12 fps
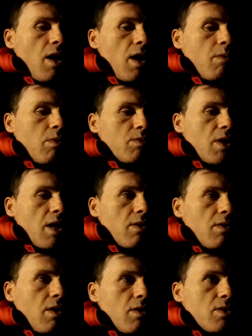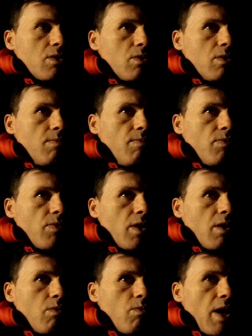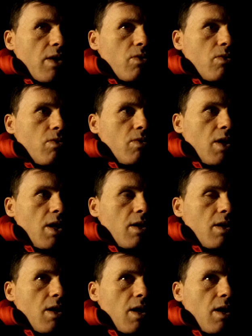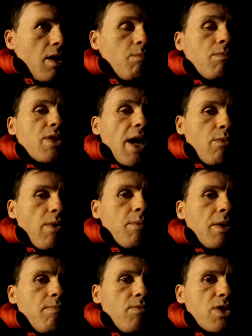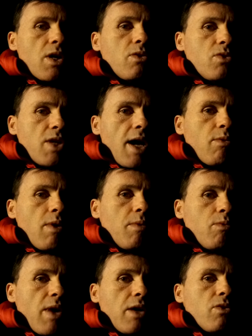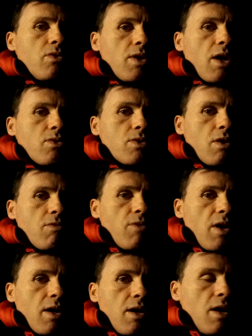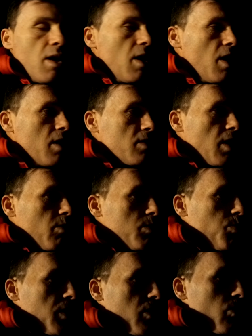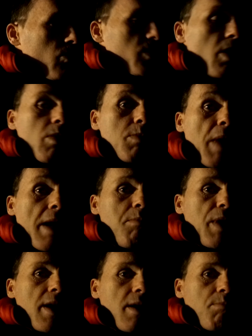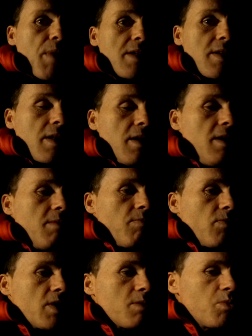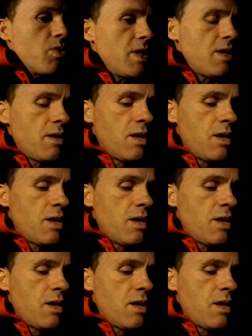And what was the other thing I saw? Raccoon and a jackrabbit. So jackrabbit, raccoon, doe so far. So that was pretty cool. So it was Bambi, basically, this morning.